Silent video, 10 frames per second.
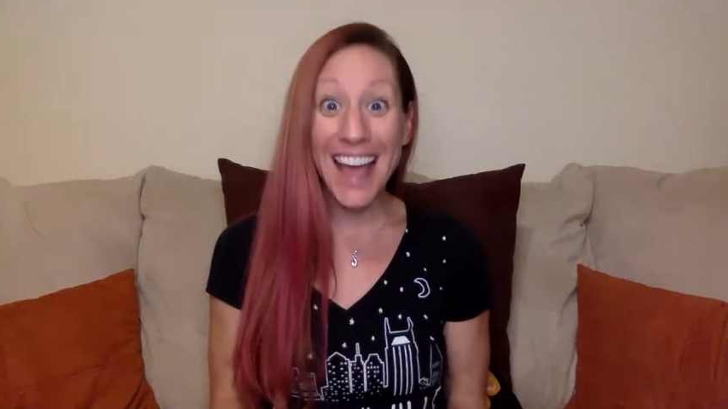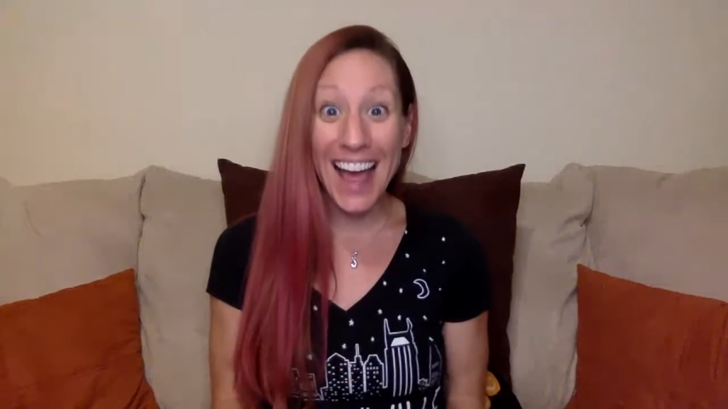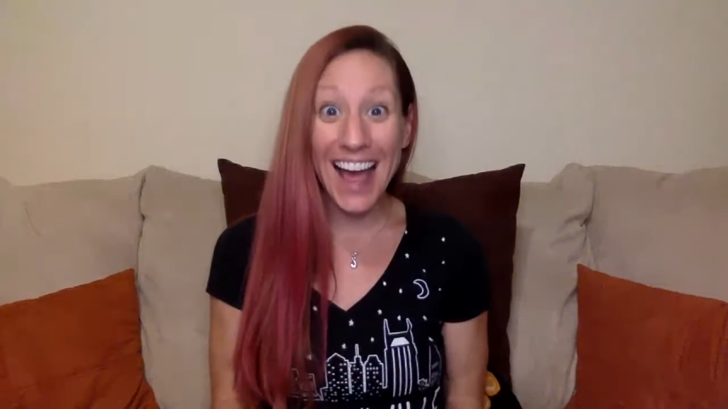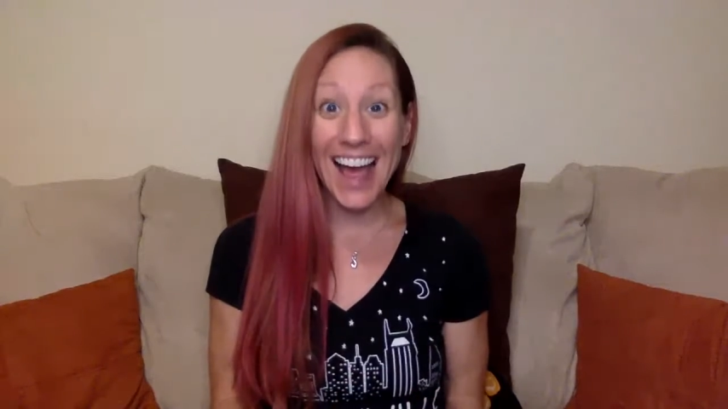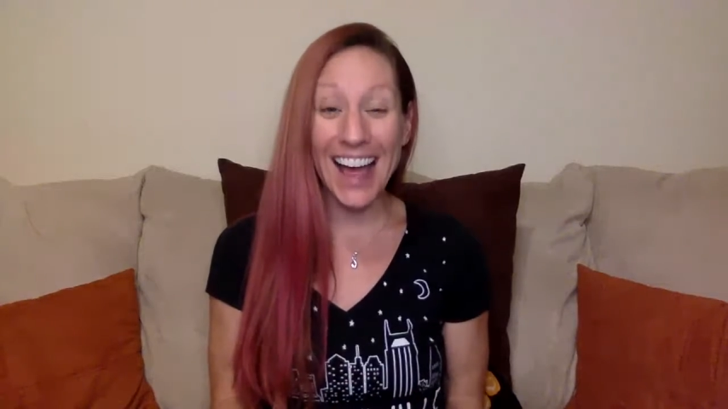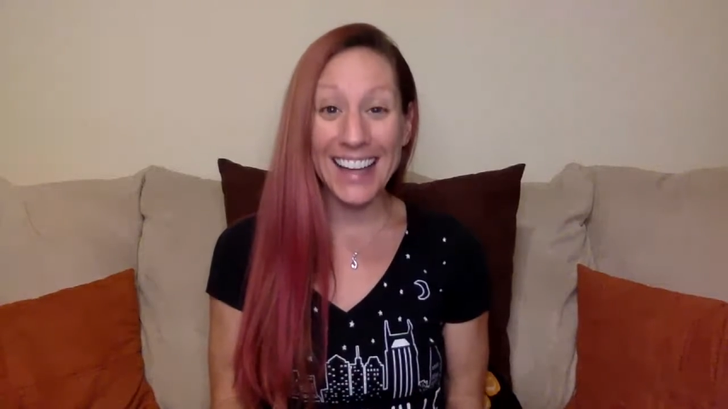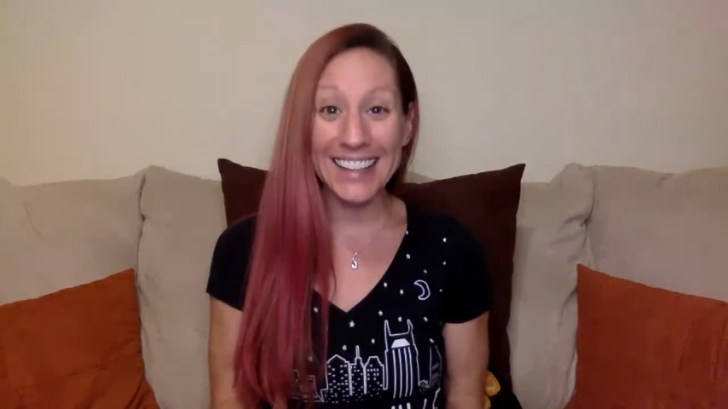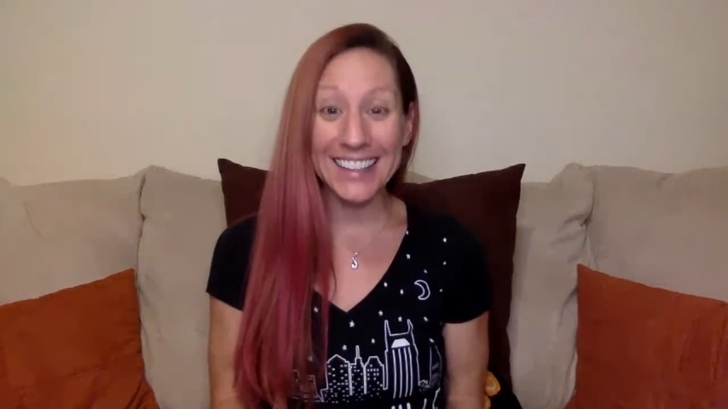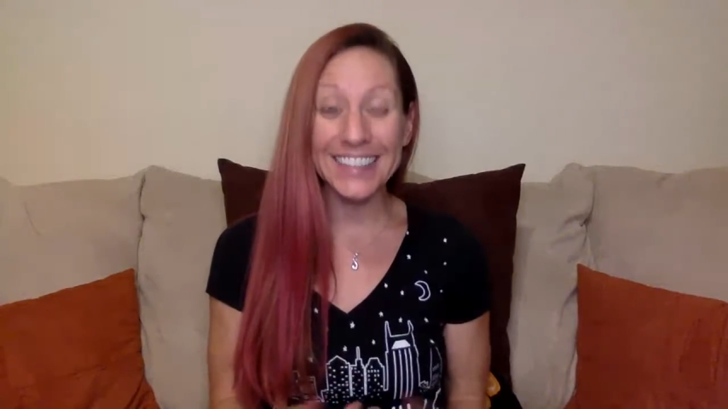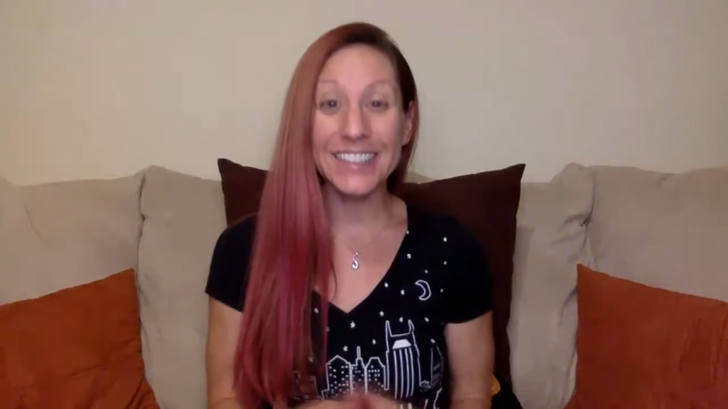Tag.
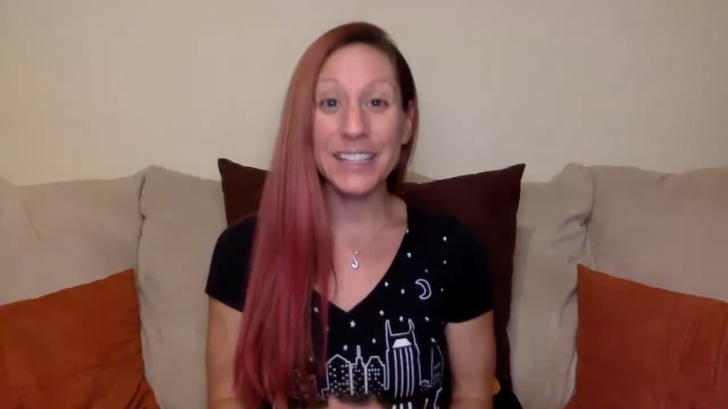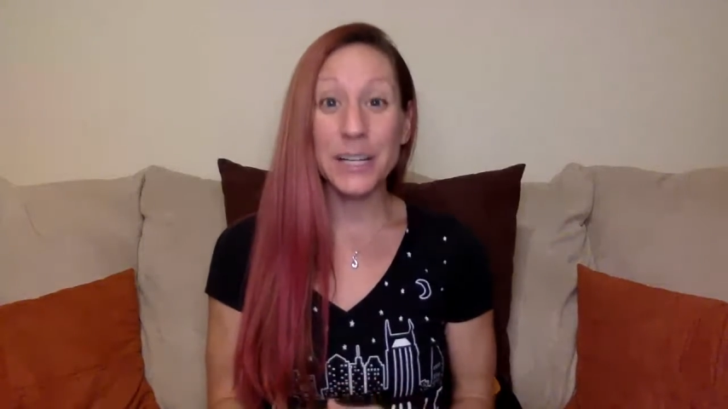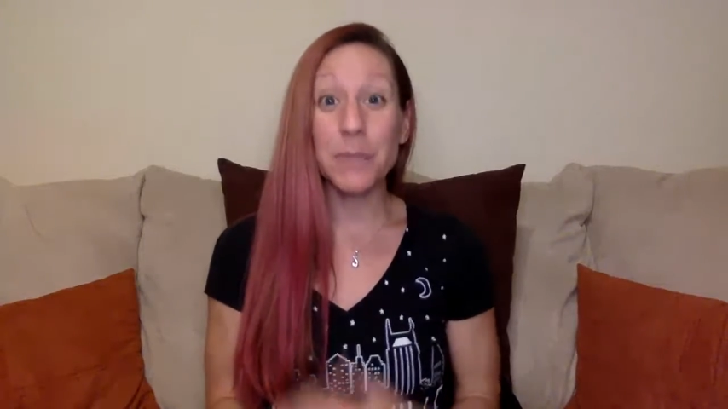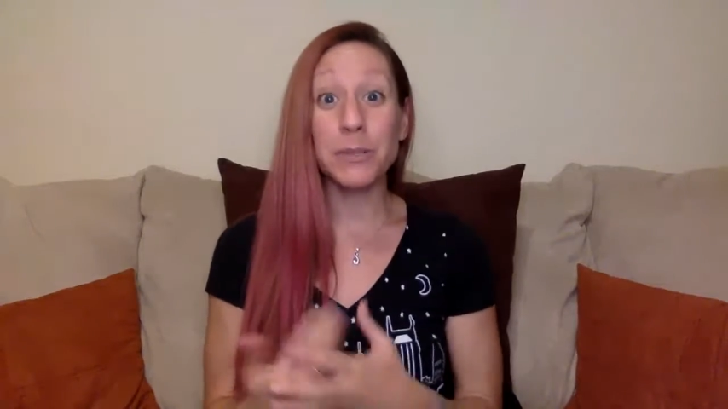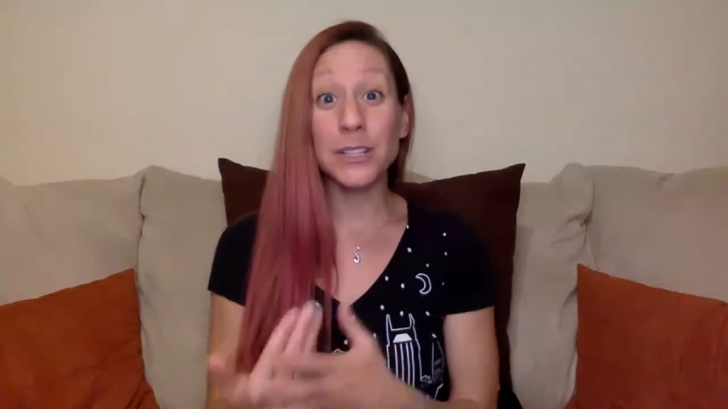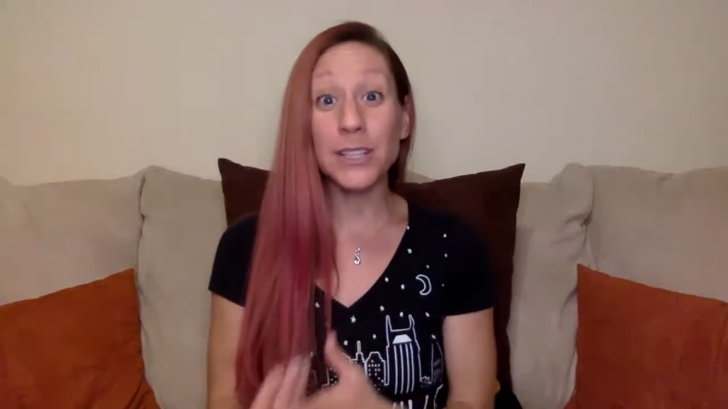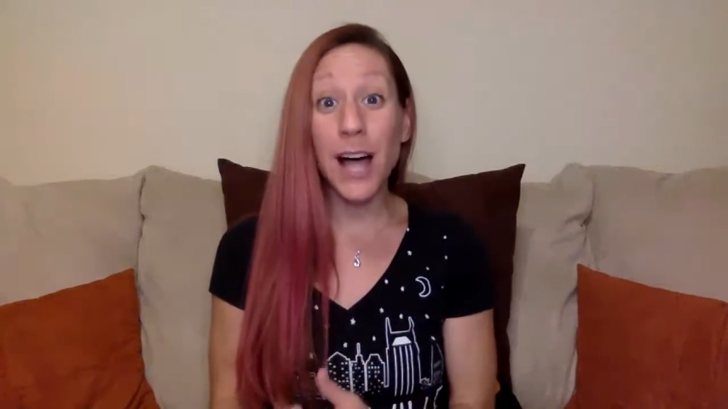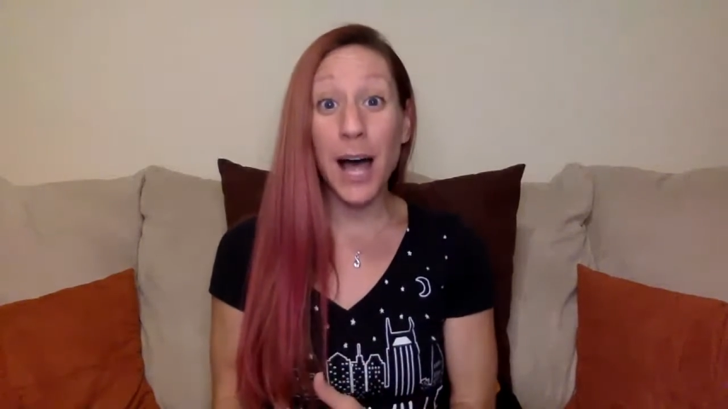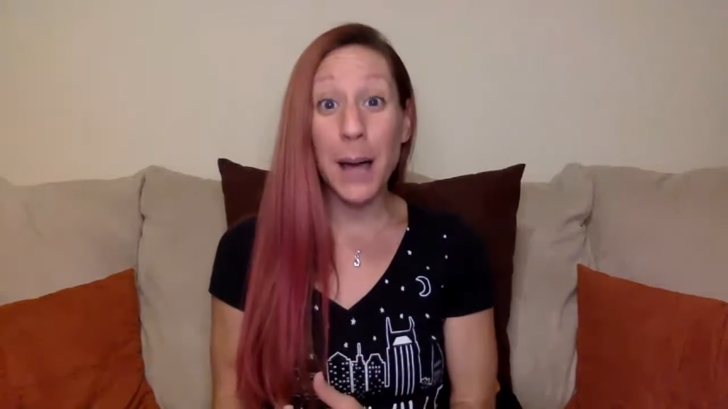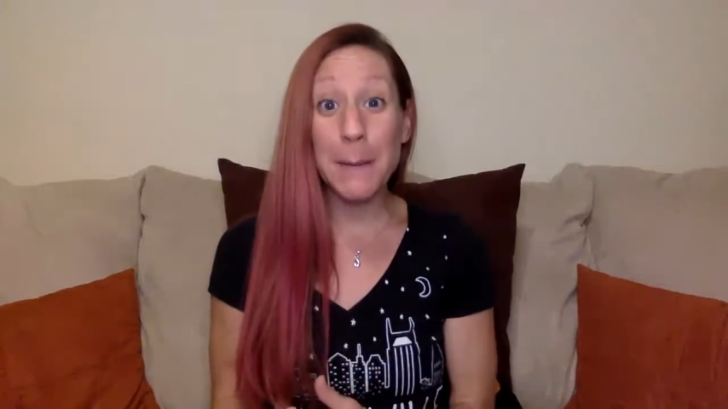
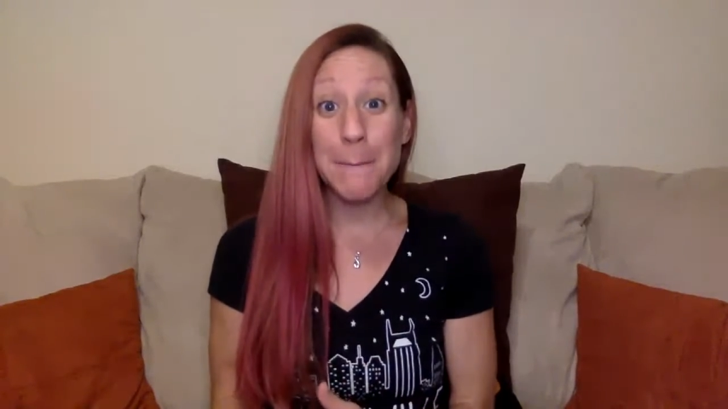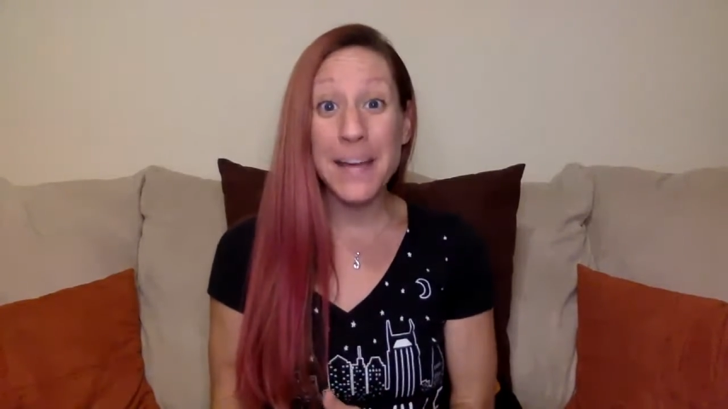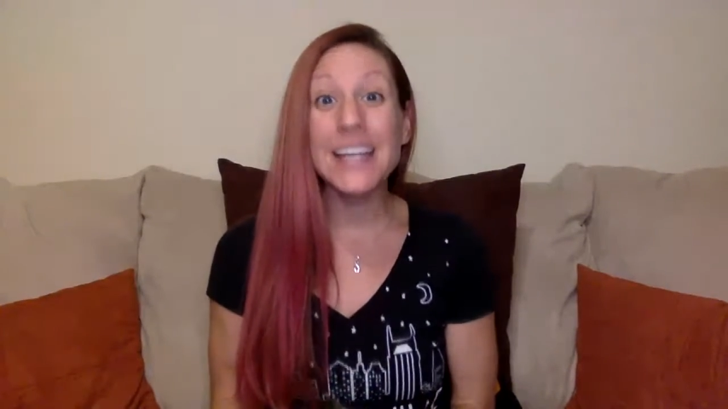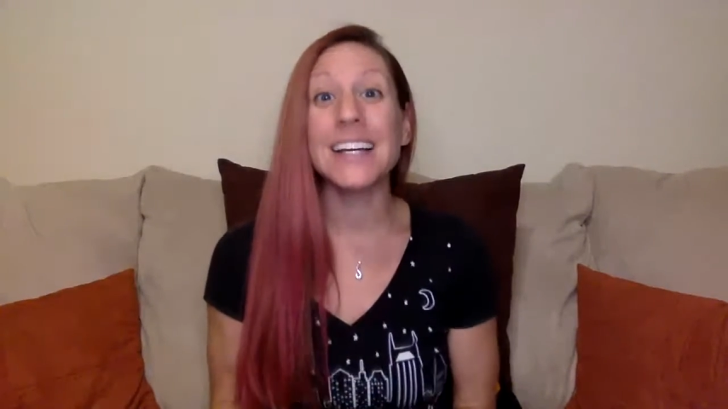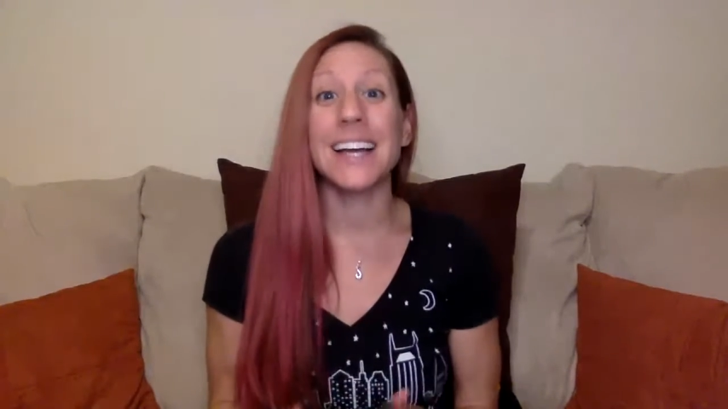Plum,